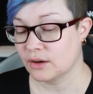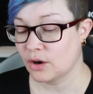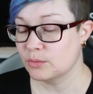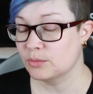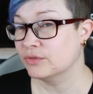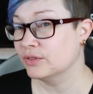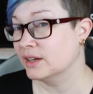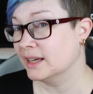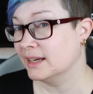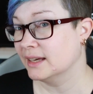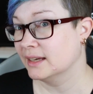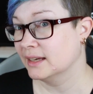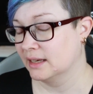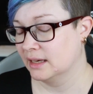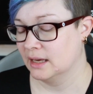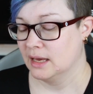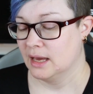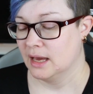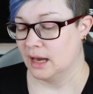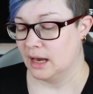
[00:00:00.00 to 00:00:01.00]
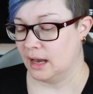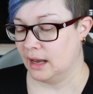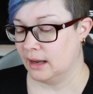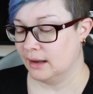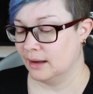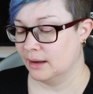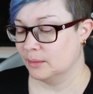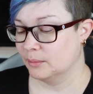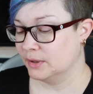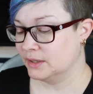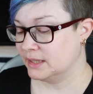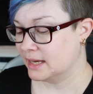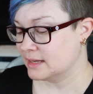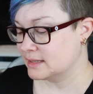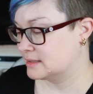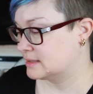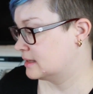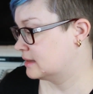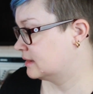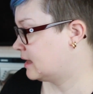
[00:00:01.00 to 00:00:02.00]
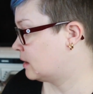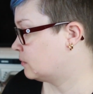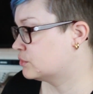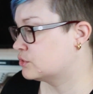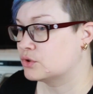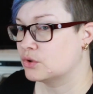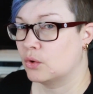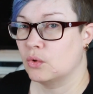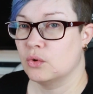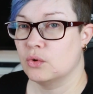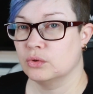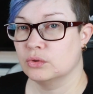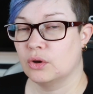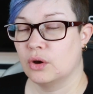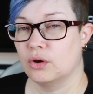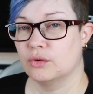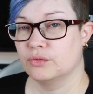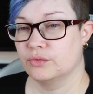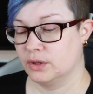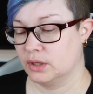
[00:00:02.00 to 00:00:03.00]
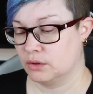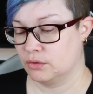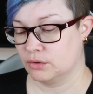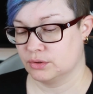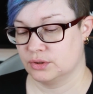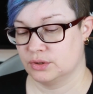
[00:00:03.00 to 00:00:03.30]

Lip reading: hopefully. But yes, that was all of the cross